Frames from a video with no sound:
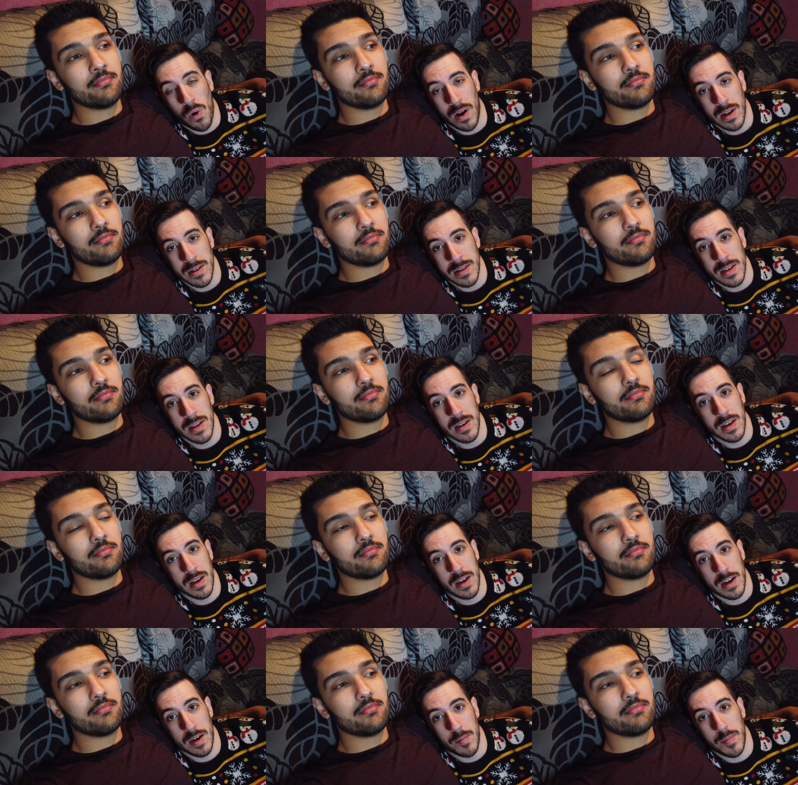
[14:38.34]
Speaker 1: quarantine
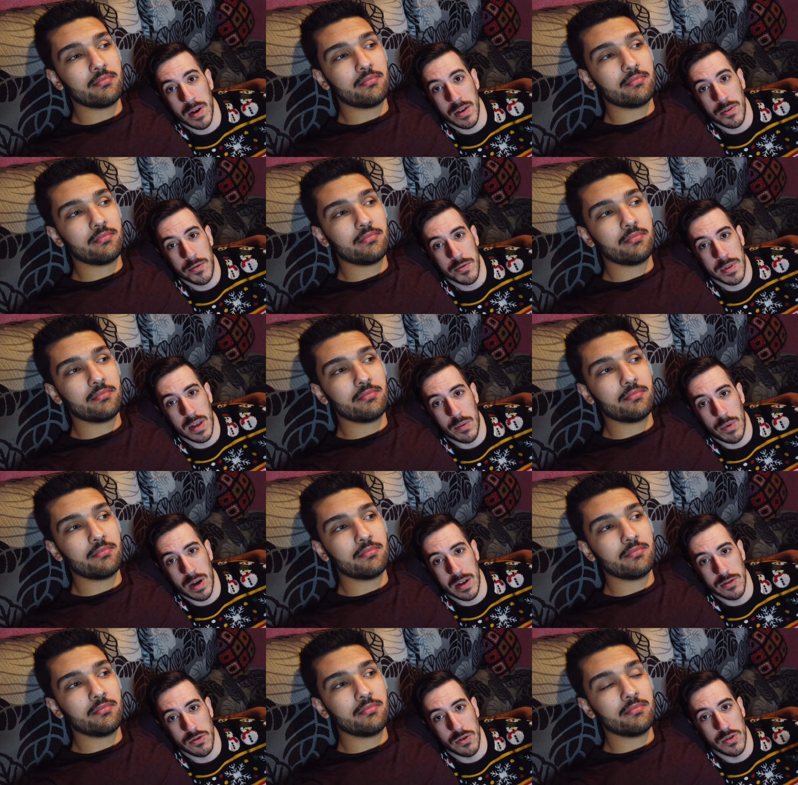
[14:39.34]
in her bedroom. That we
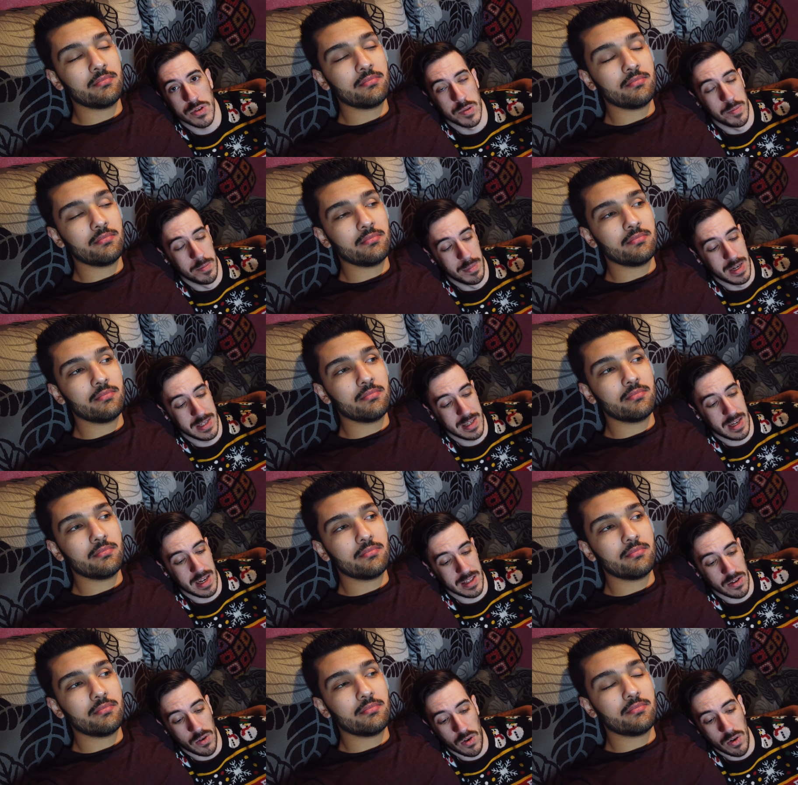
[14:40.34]
had to use mask
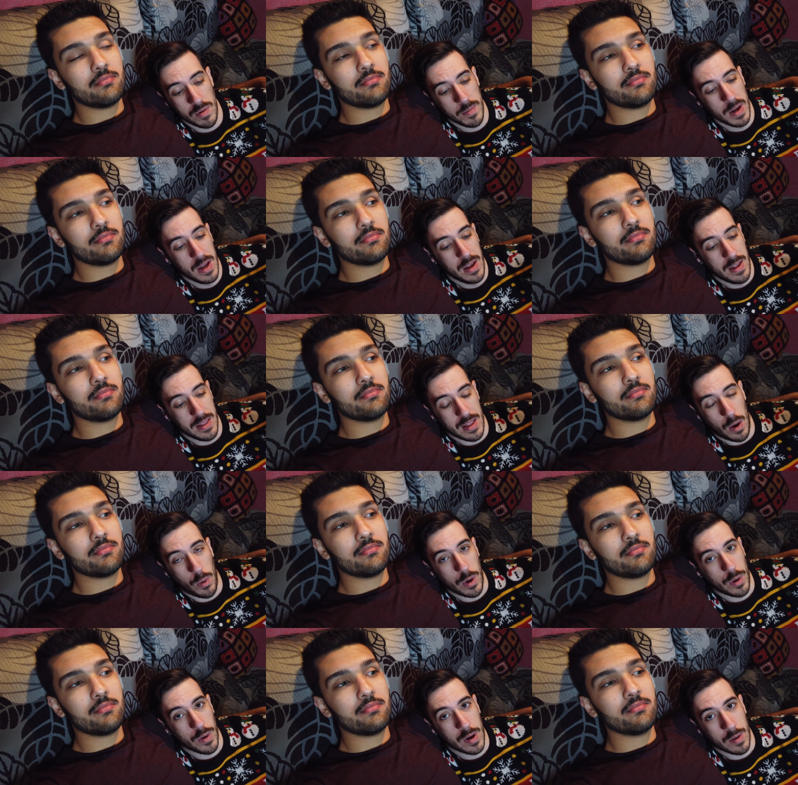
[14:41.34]
at home. That
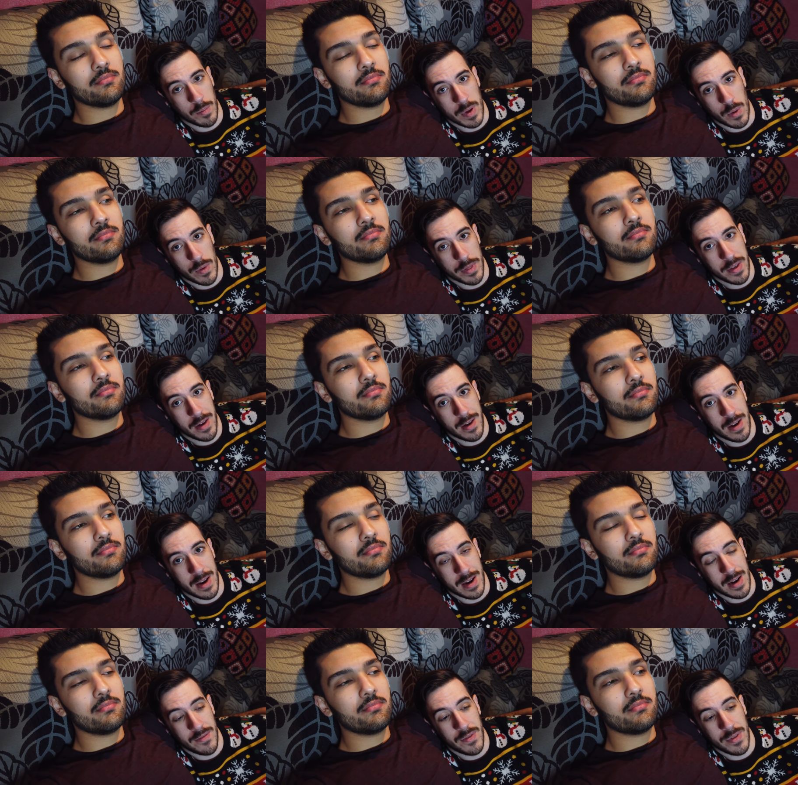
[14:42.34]
we couldn't be with her
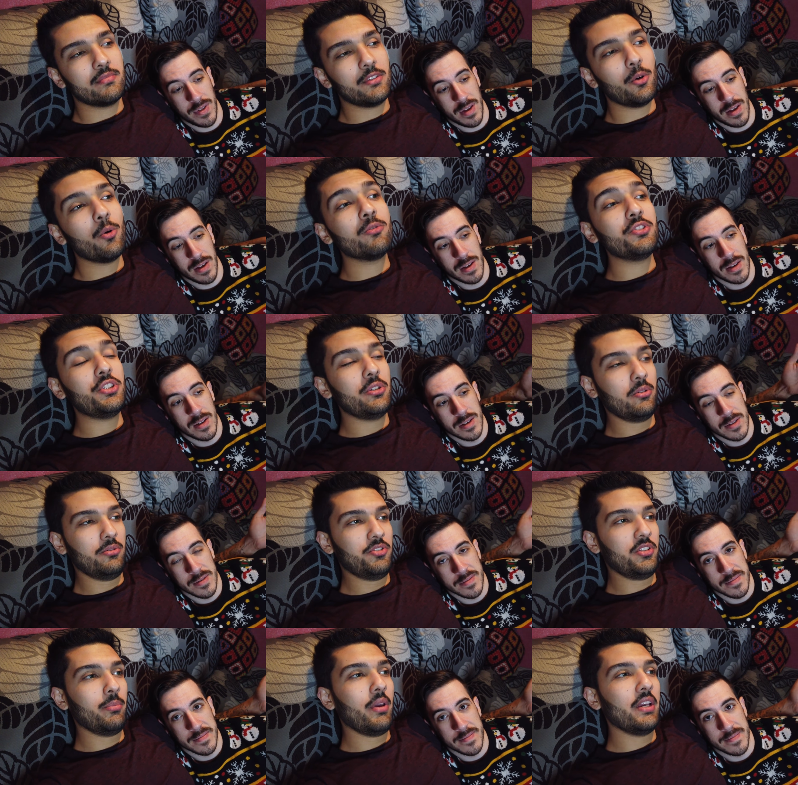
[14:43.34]
and everything.
Speaker 2: Until
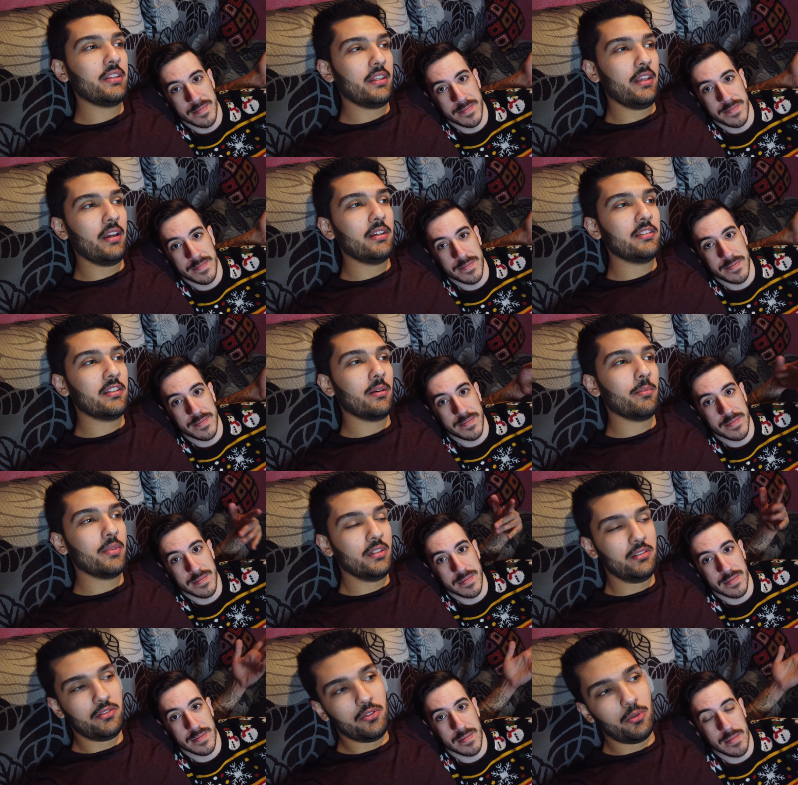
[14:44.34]
she make the exam
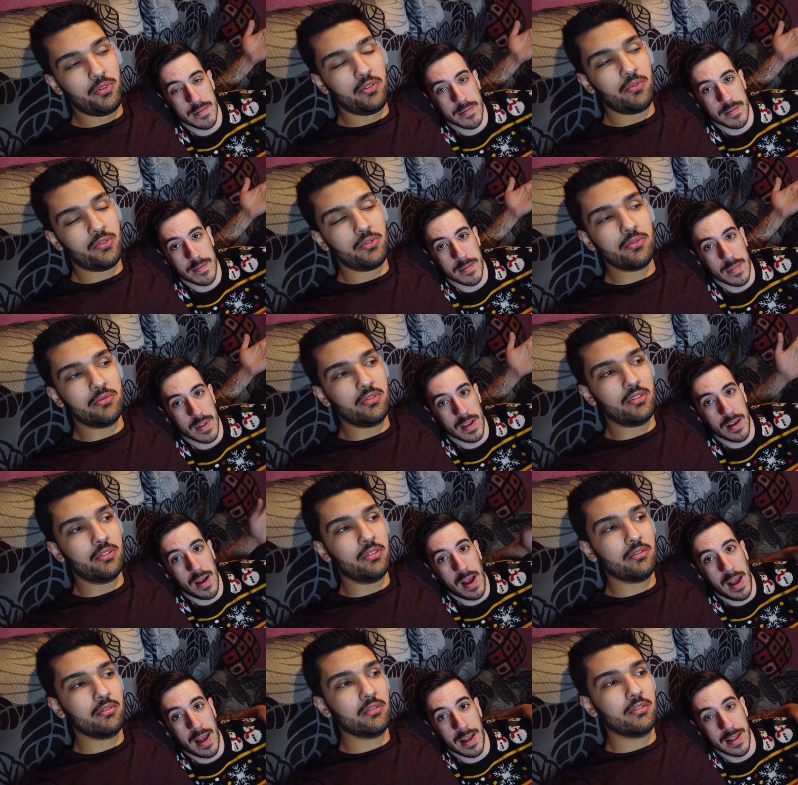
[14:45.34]
and know the result, you
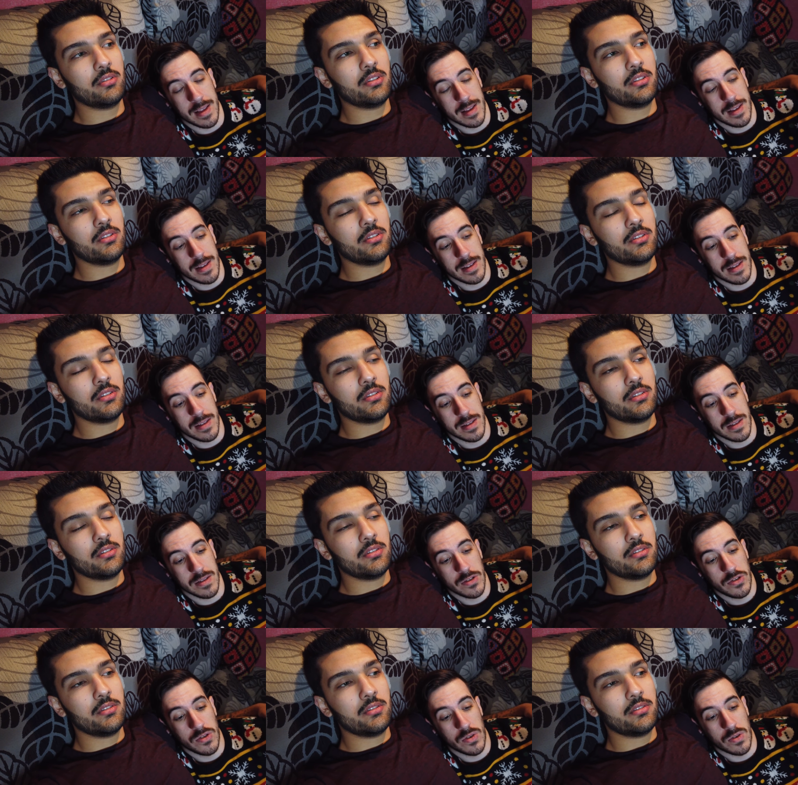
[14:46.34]
know. And
Speaker 1: ah,
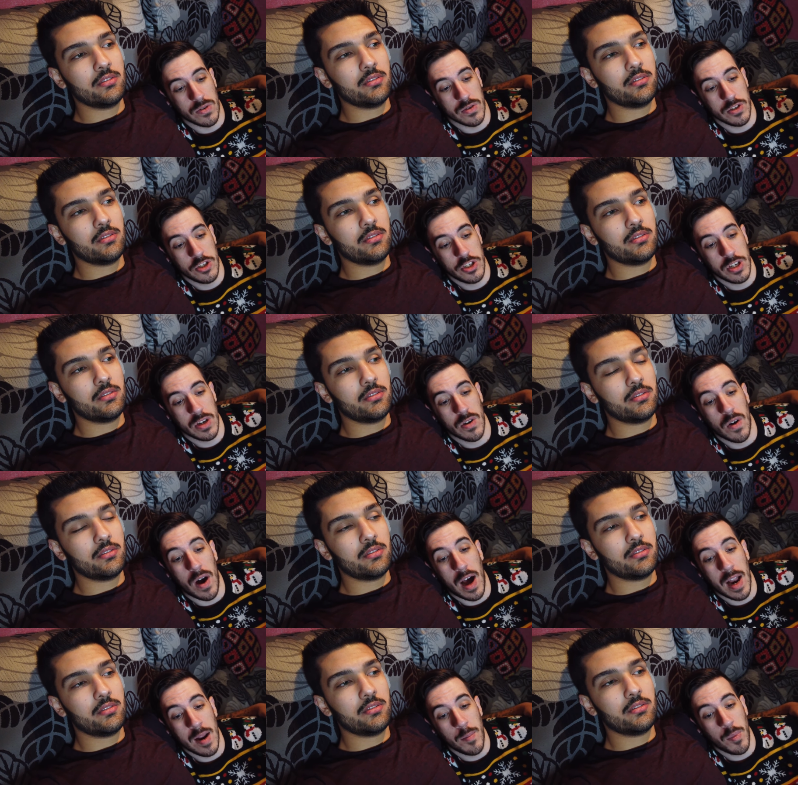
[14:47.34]
so she
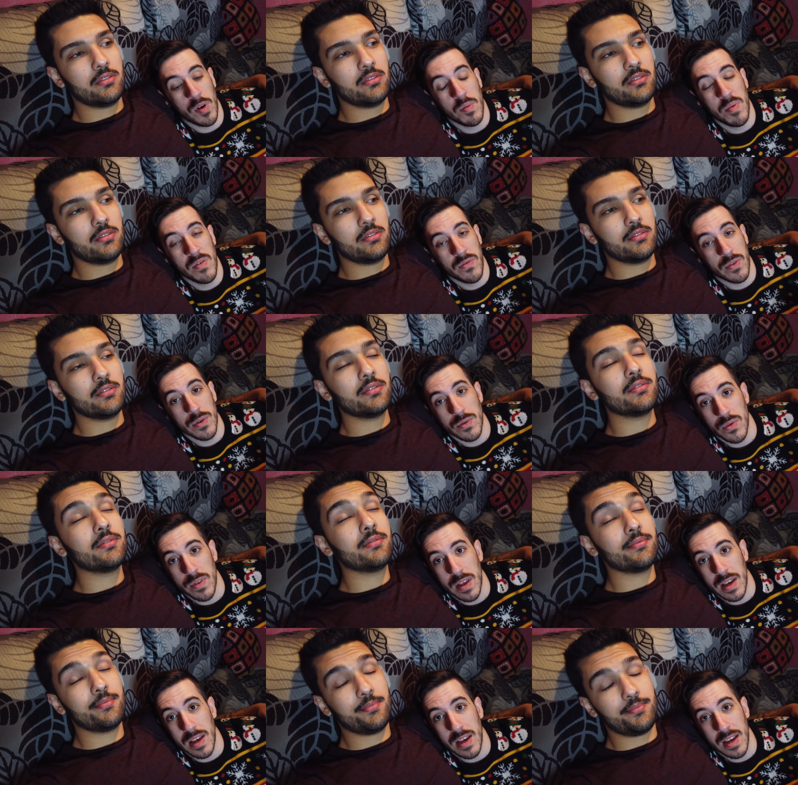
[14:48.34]
got an appointment for
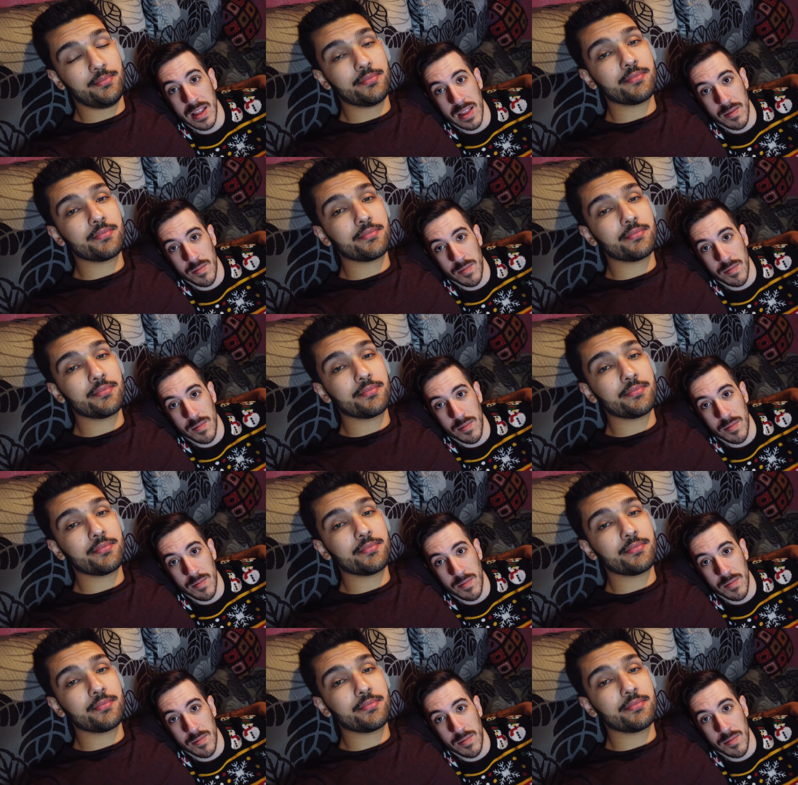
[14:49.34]
today in